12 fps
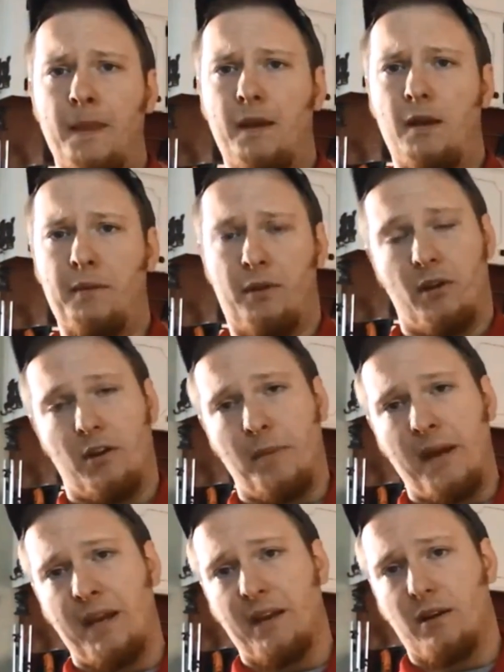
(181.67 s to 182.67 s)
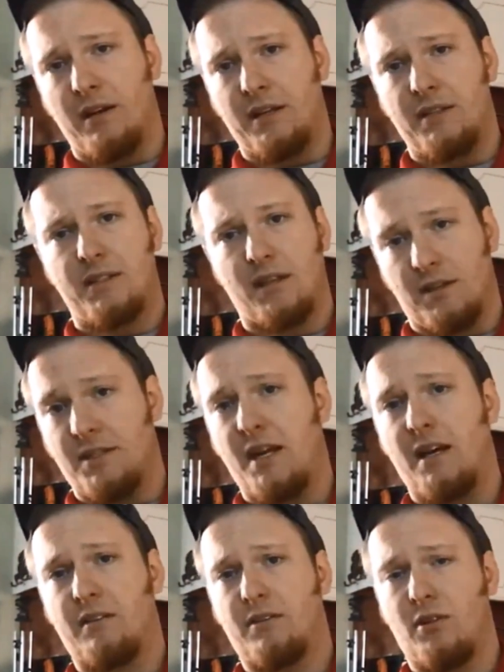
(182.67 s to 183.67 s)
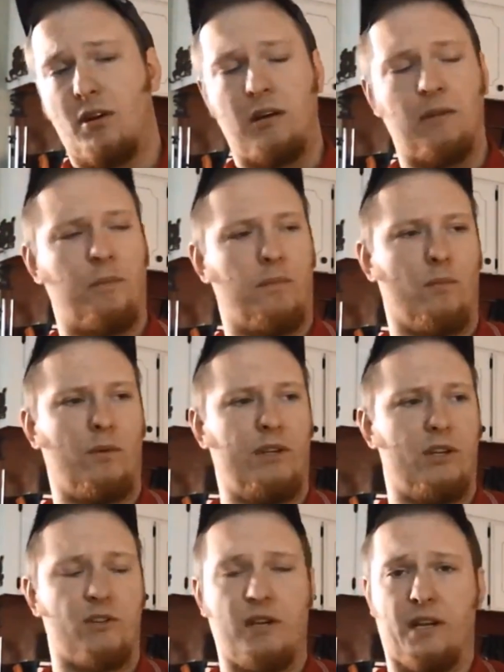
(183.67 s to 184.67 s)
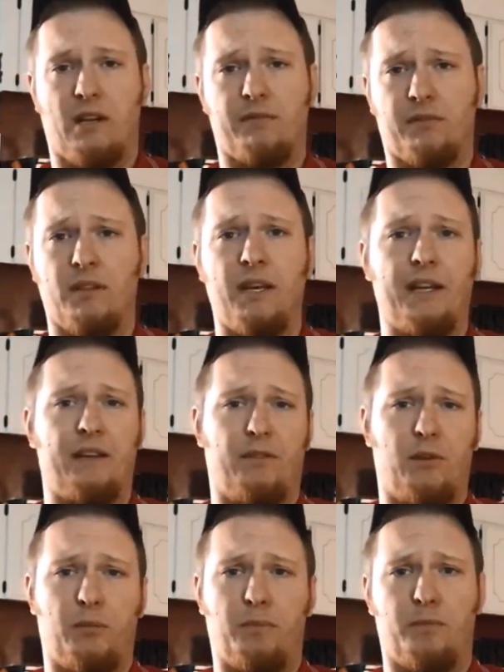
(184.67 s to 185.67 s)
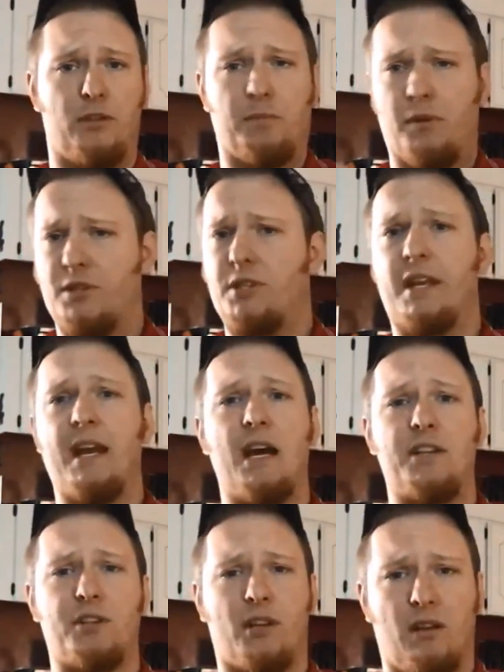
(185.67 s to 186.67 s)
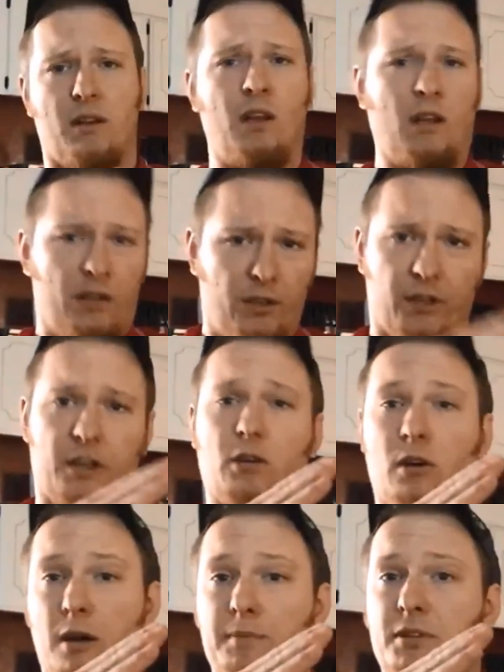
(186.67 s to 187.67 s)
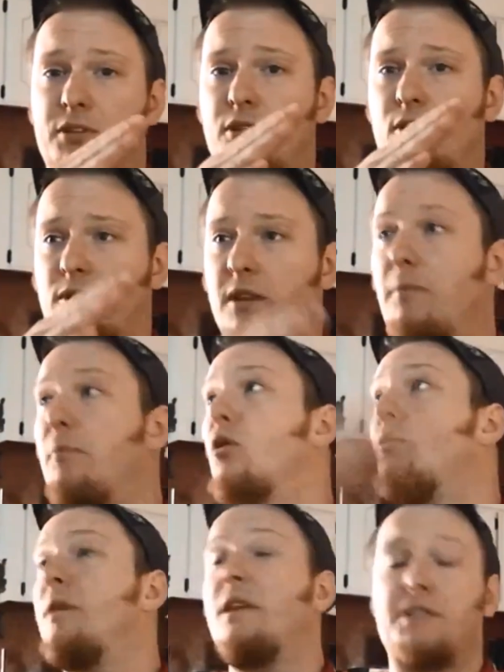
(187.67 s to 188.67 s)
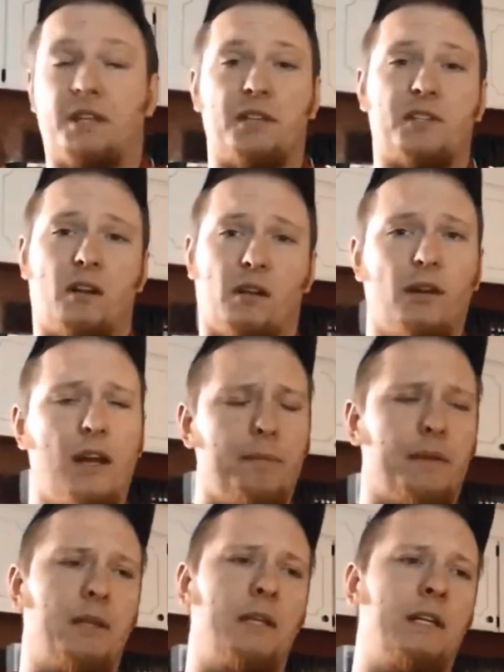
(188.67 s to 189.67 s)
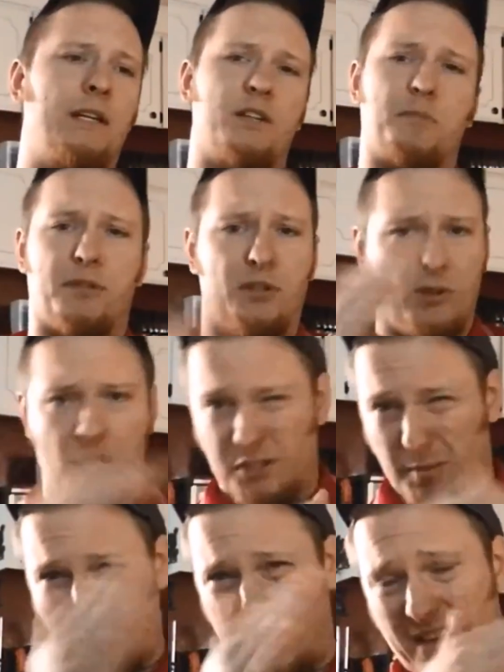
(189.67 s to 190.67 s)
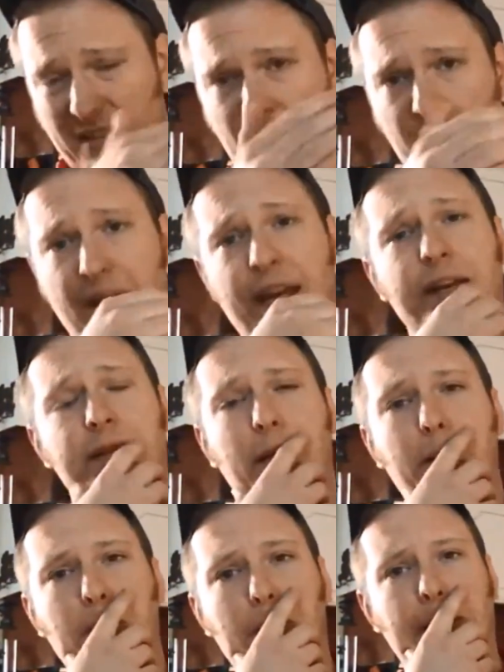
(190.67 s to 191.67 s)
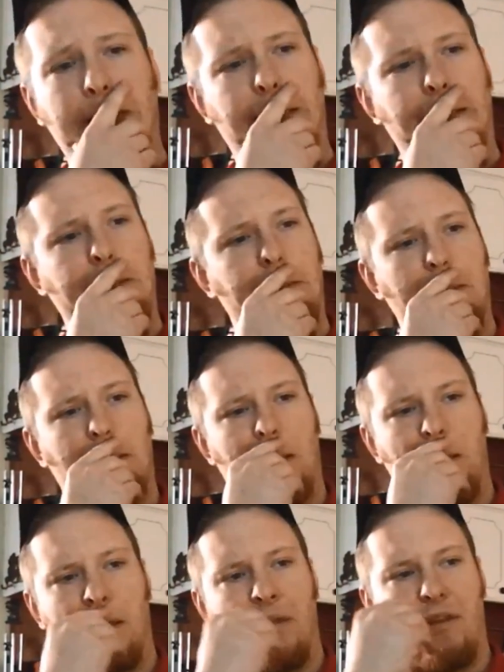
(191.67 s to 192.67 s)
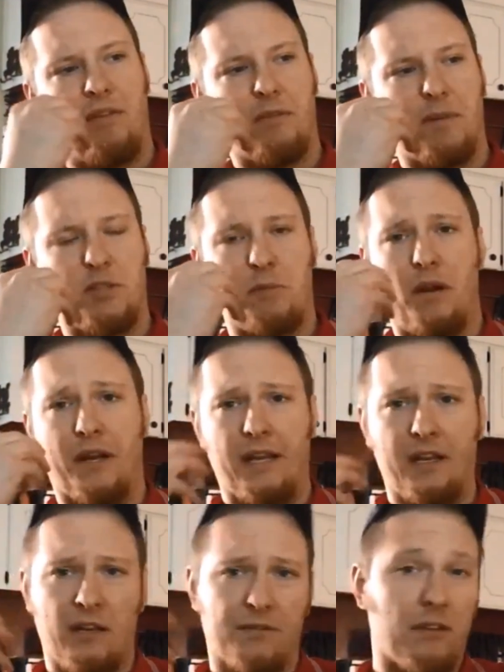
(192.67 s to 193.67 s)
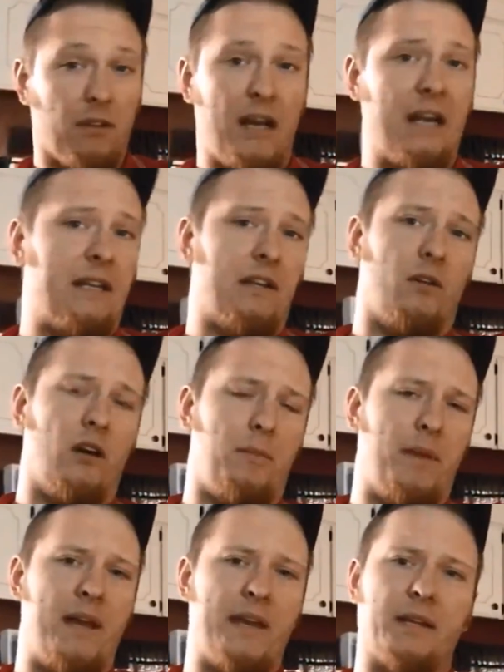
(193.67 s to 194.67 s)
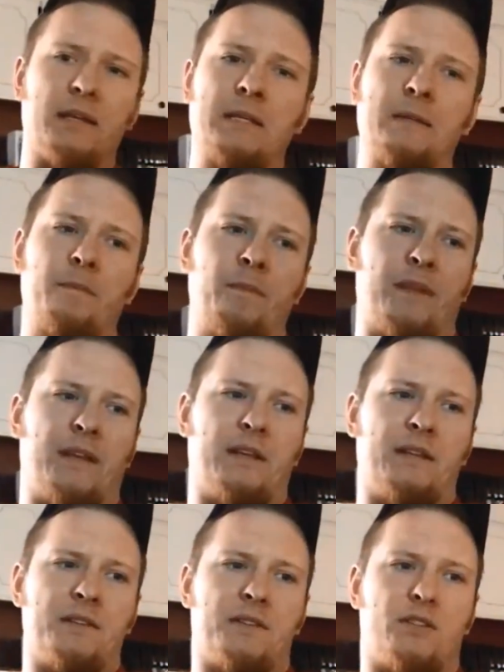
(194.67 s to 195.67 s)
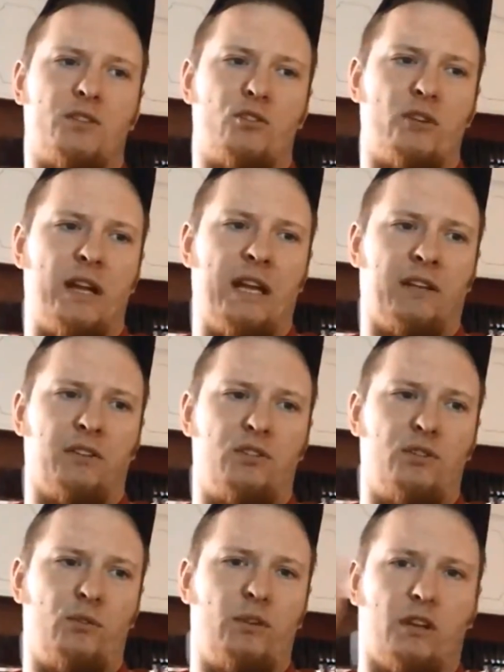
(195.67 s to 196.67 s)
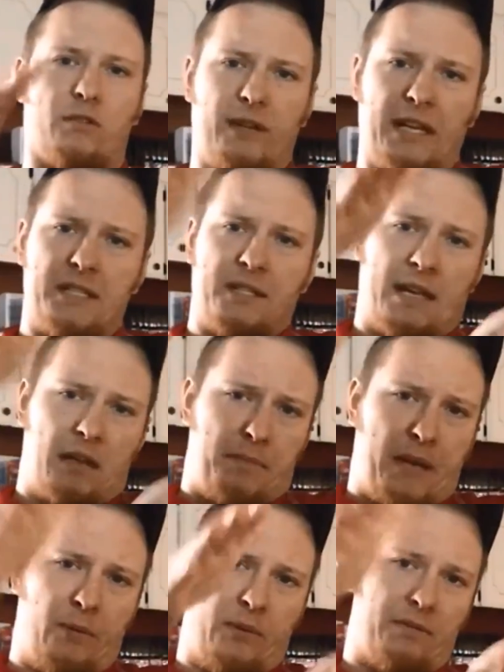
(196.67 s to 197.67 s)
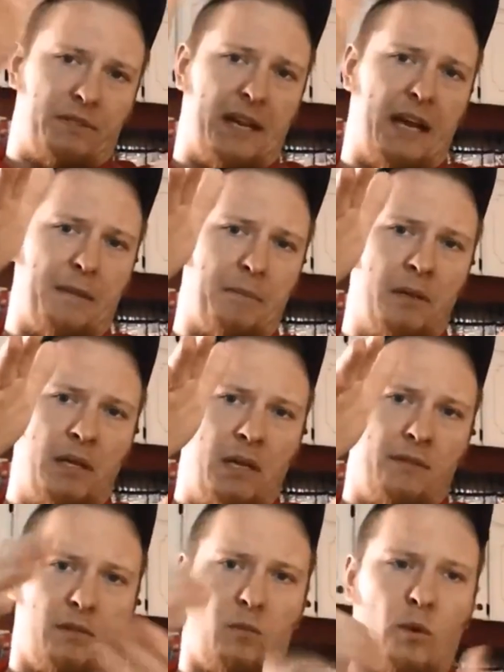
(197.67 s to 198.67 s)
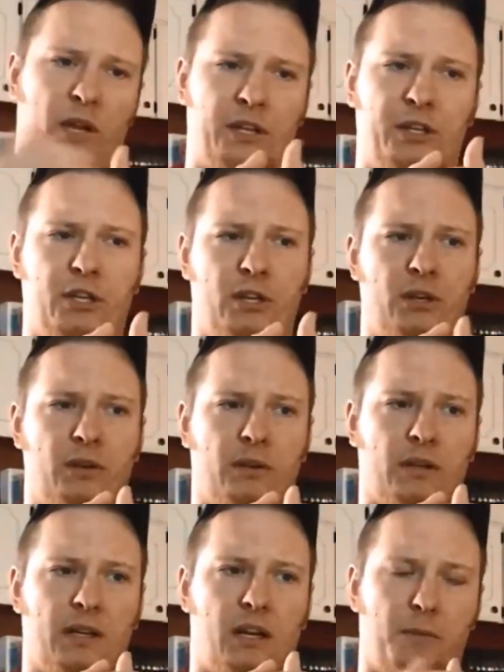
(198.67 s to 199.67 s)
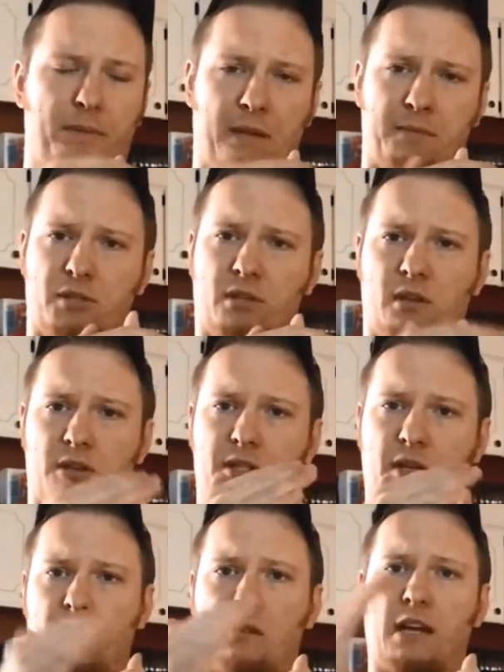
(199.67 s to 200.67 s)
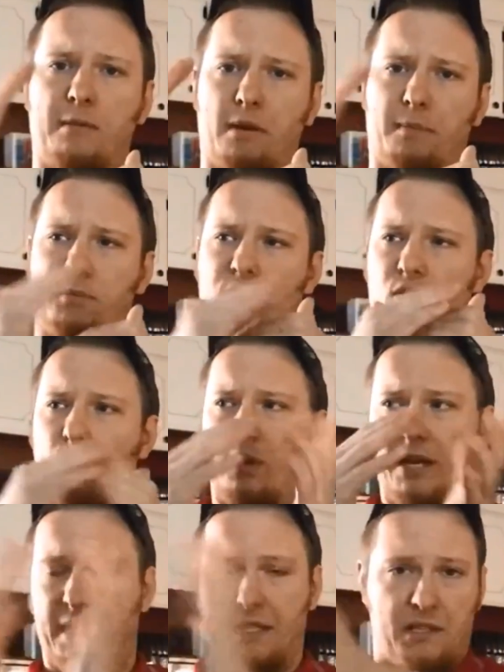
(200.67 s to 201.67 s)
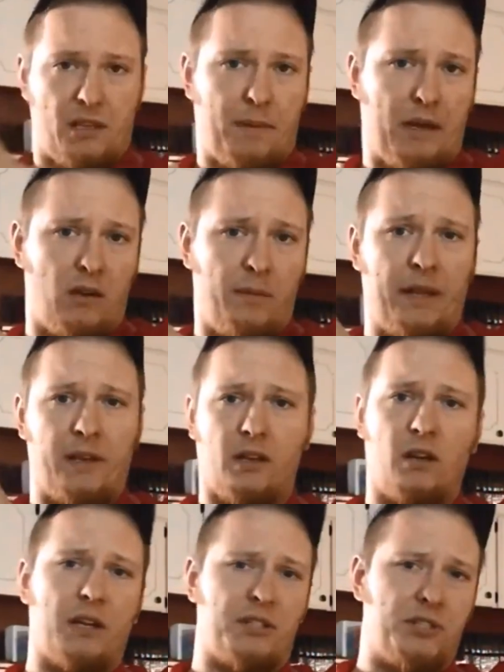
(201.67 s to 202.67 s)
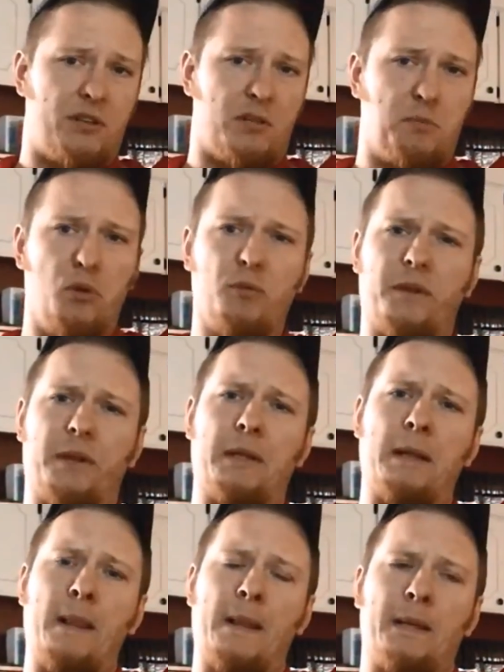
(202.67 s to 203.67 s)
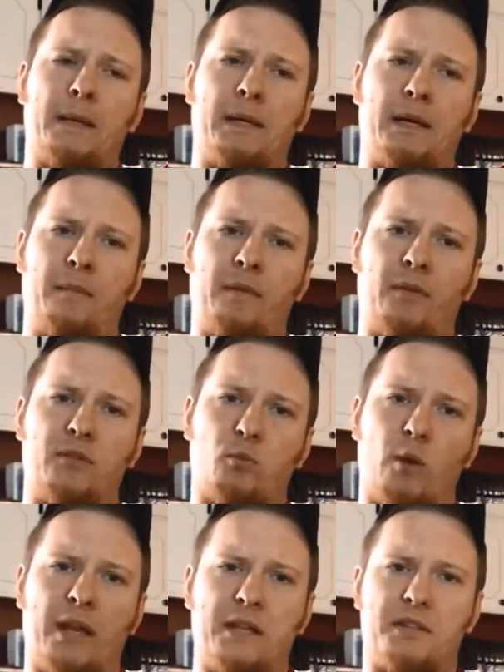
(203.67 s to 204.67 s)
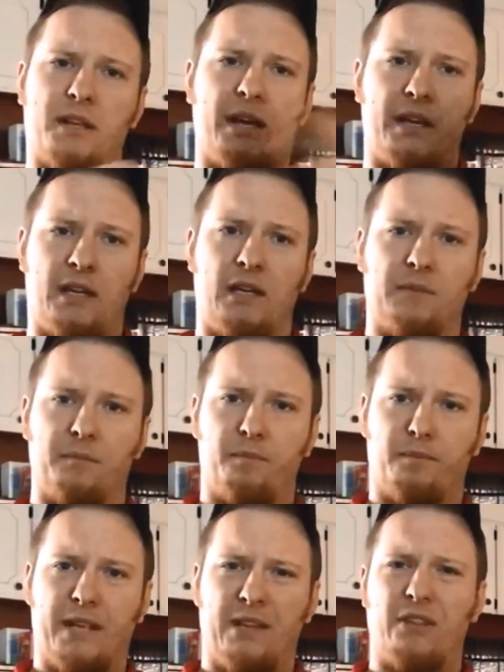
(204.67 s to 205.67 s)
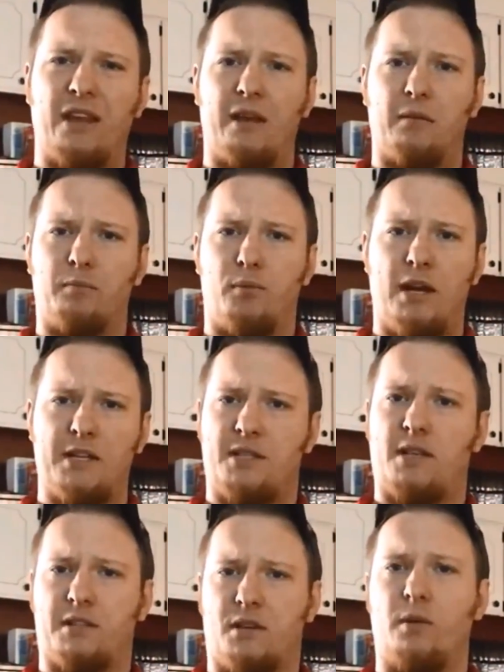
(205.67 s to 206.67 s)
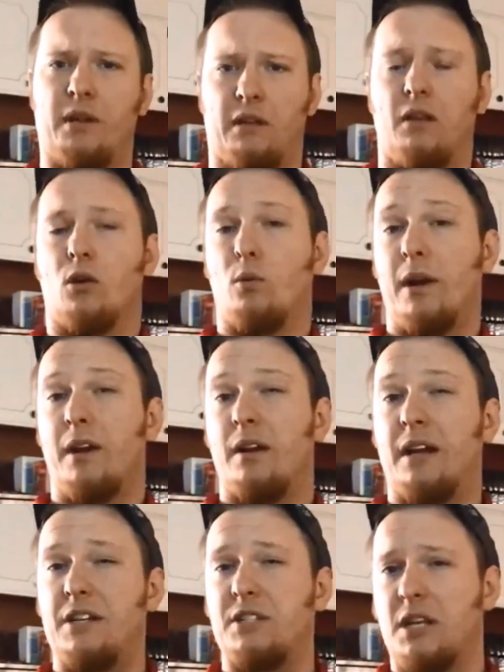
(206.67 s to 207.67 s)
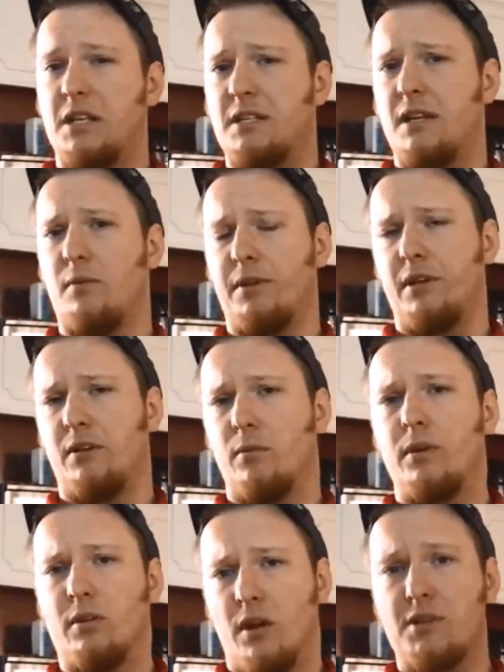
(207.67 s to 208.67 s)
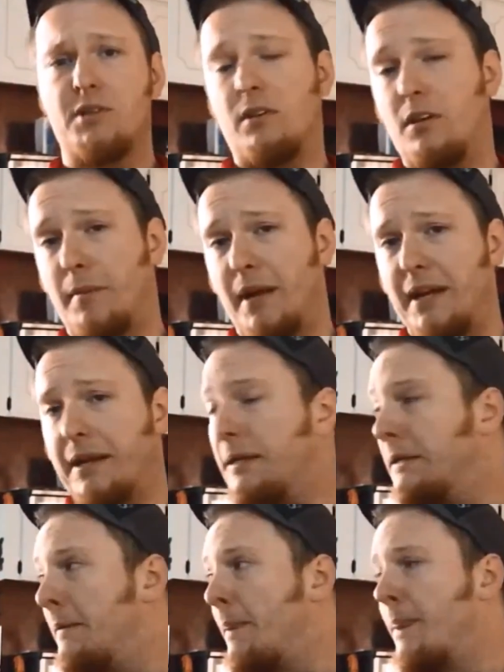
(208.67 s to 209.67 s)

in an automatic on a stock stall when you're trying to get off the line. If you just punch the gas, you're gonna go off the two, then boom, then it's gonna start climbing. But there's always gonna be that lag there. And I think the biggest part of getting off the line in an automatic is trying to decrease that amount of time from when your RPMs are starting to climb up to when it gets into the power band, the car actually starts moving. Now there's ways to kind of get that process going a little quicker, I guess you could say, when you're launching automatic.